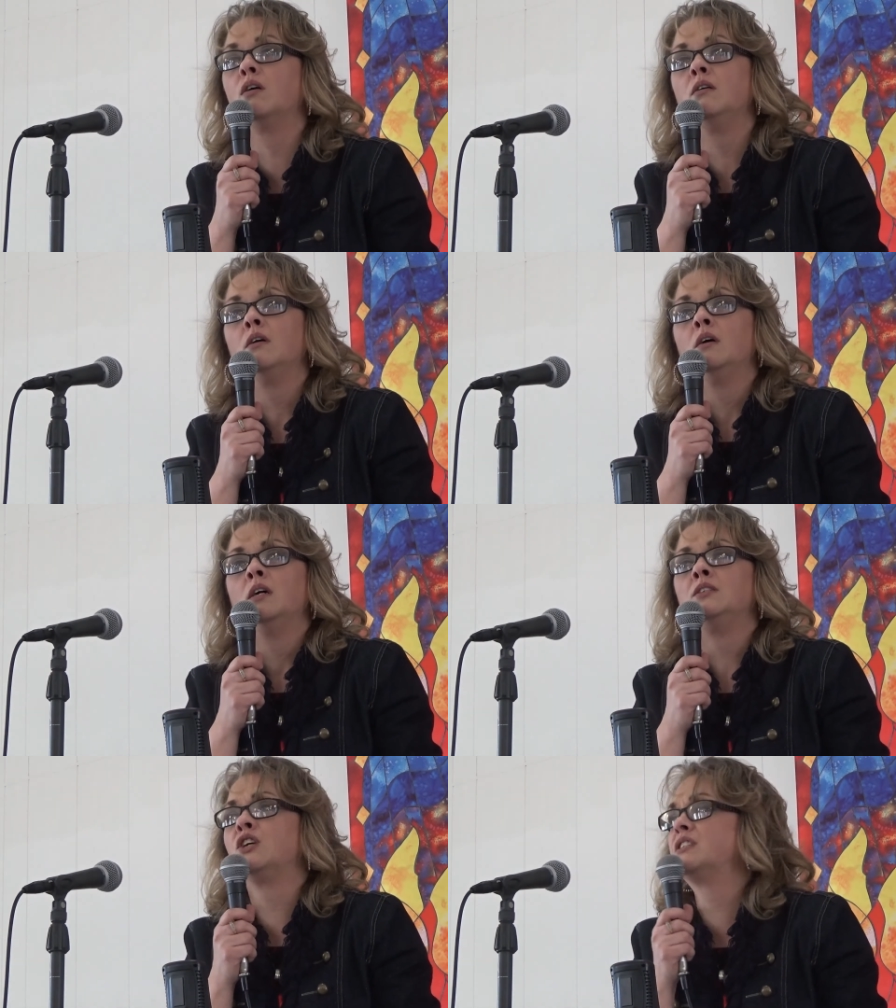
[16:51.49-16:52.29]

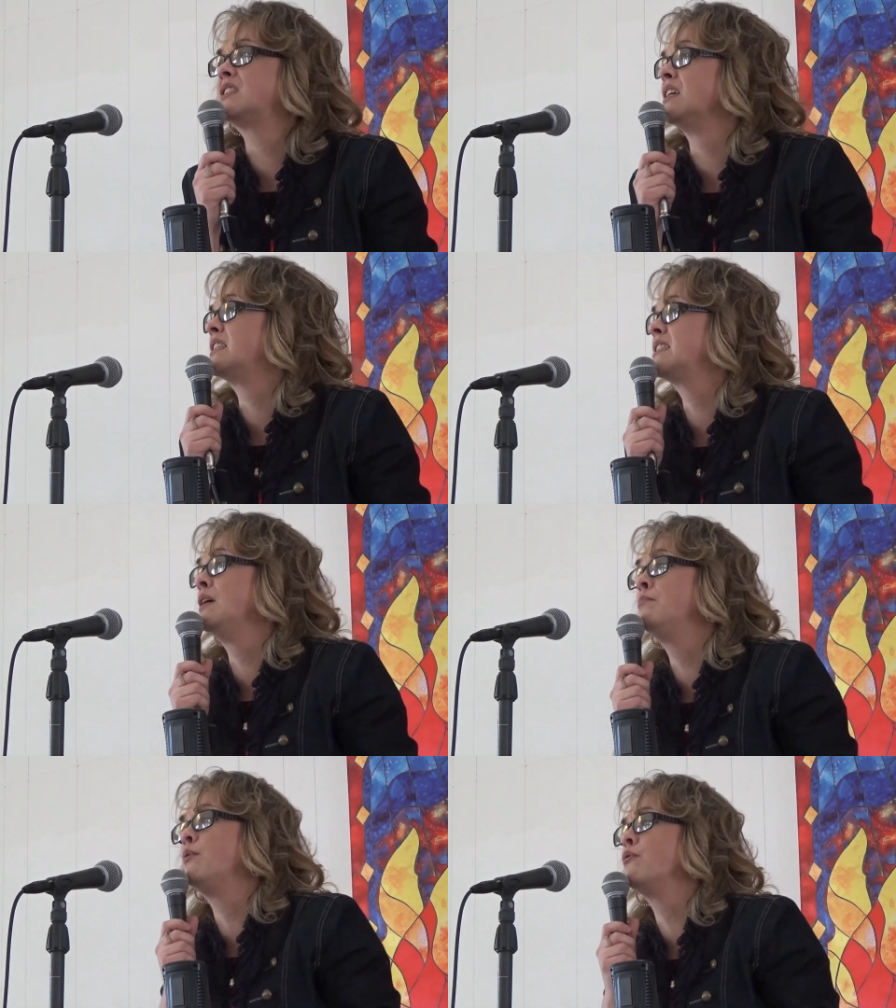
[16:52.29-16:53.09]
Amen. Just the
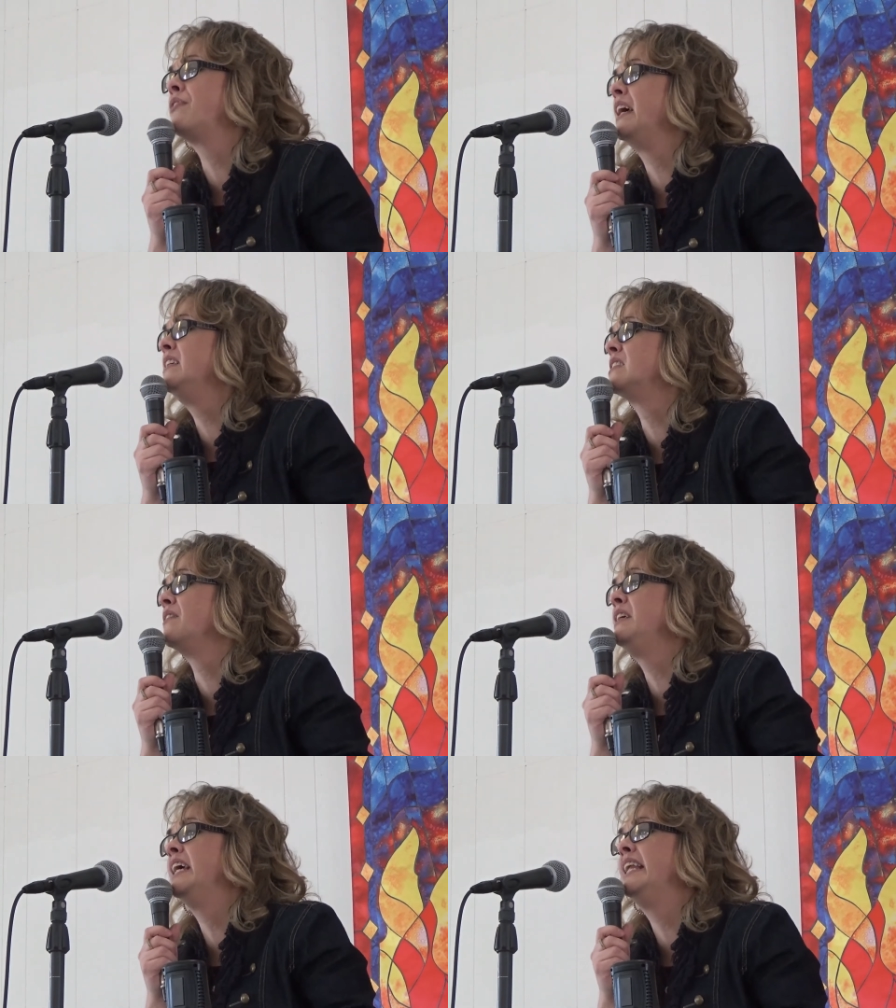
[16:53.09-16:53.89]
simple things
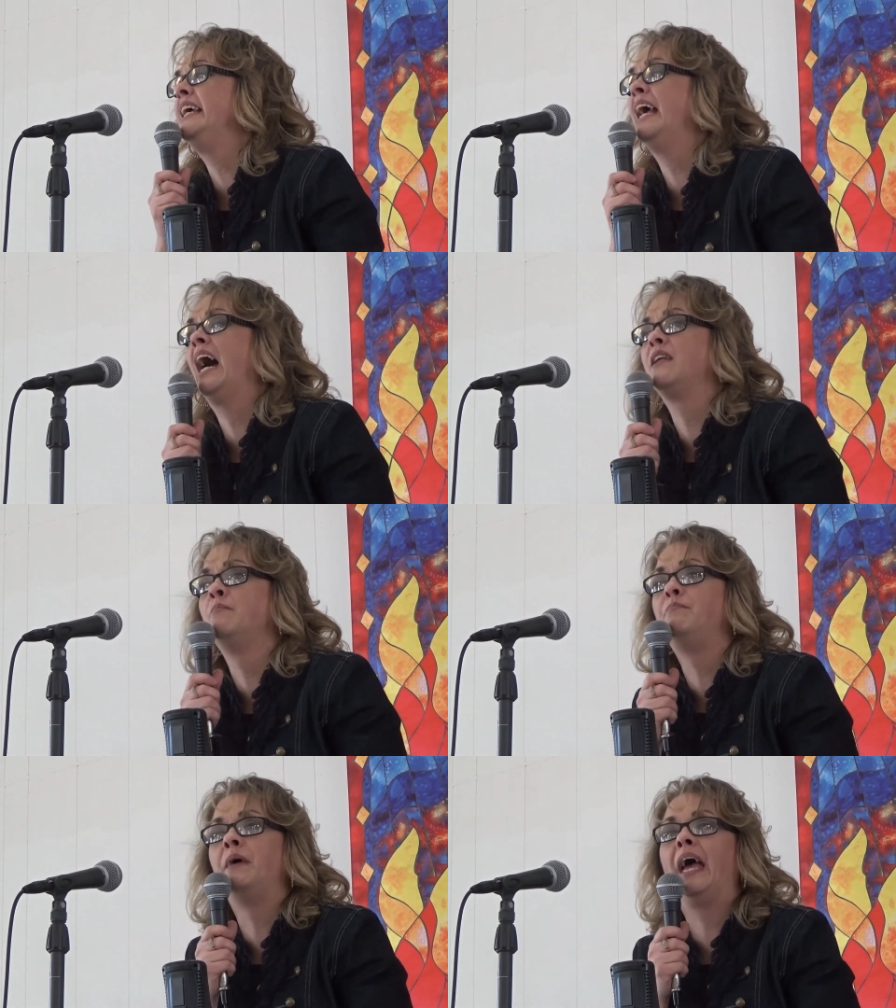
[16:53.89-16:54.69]
of getting out
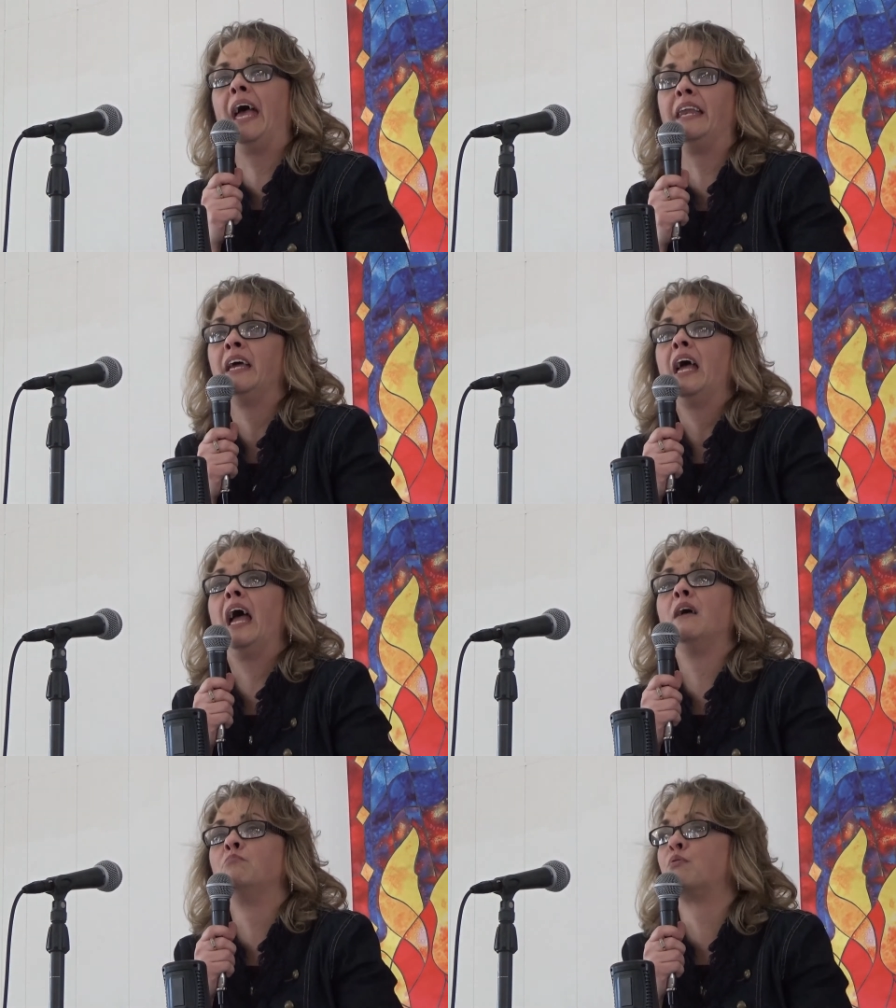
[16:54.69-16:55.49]
of bed
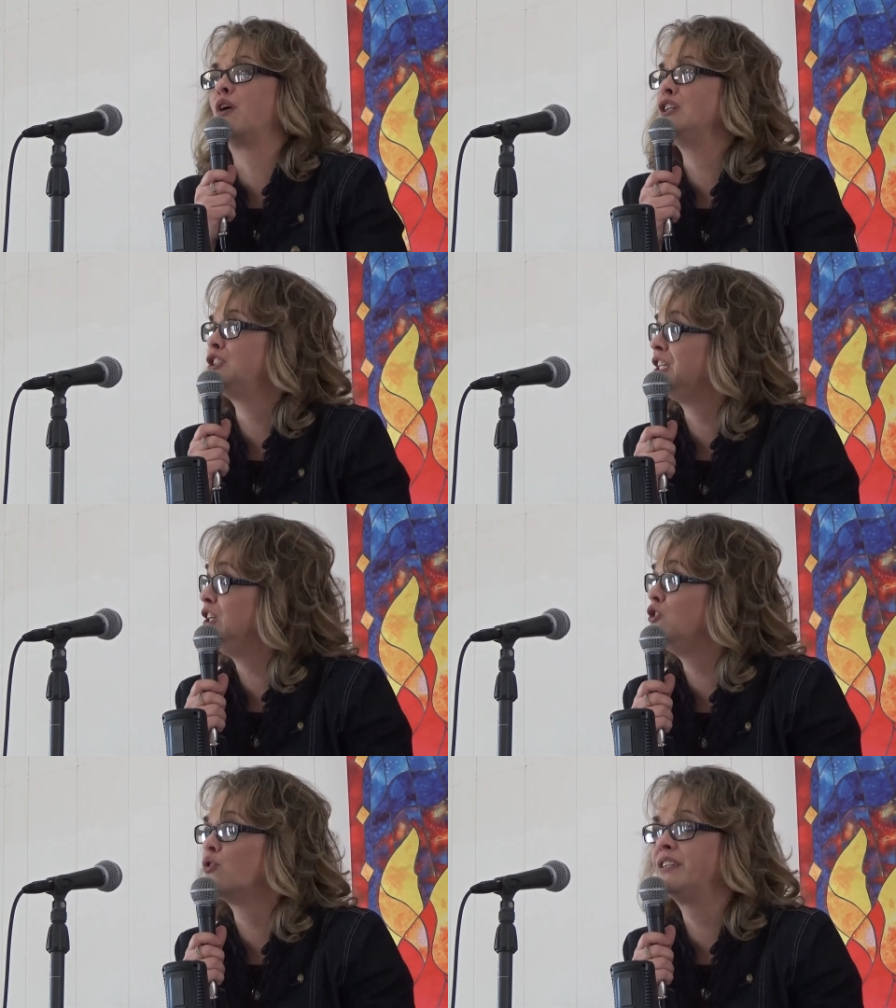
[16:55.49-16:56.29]
and
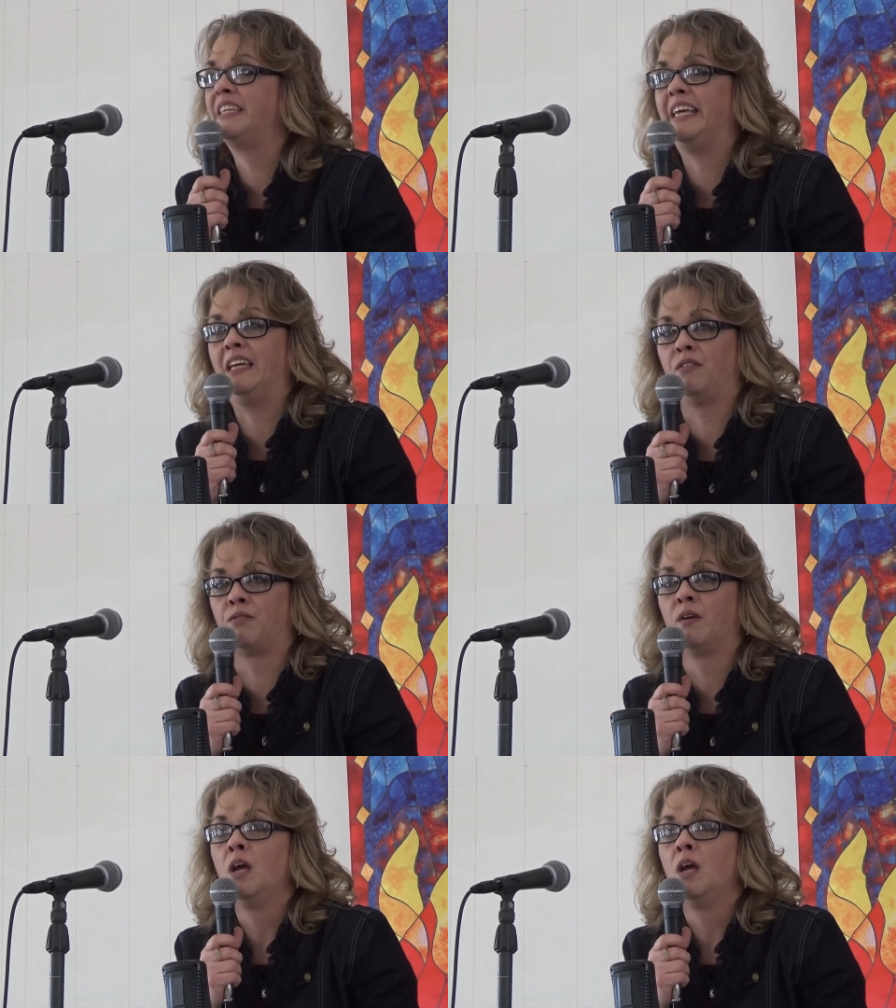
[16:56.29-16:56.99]
brushing your teeth.